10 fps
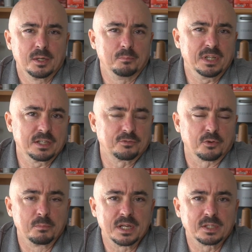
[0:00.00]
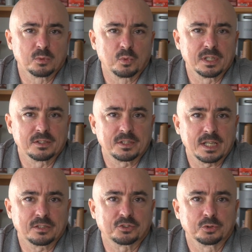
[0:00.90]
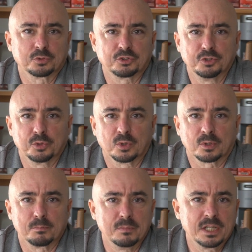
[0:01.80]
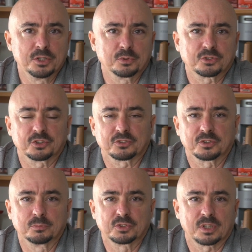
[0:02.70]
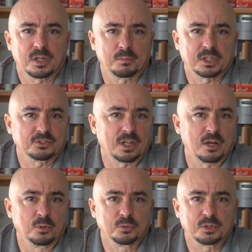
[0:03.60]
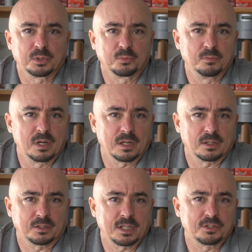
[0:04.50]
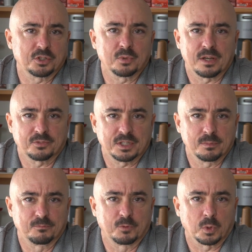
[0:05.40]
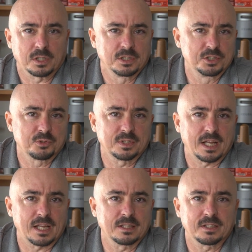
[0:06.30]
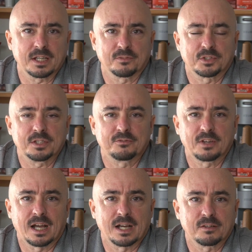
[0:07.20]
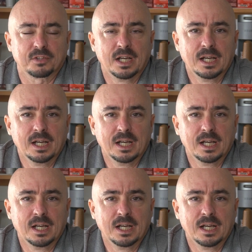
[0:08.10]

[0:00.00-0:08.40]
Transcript: Being familiar with Yaesu's newer menu systems, uh, because I own the uh, Yaesu FTM 400 and the FT5,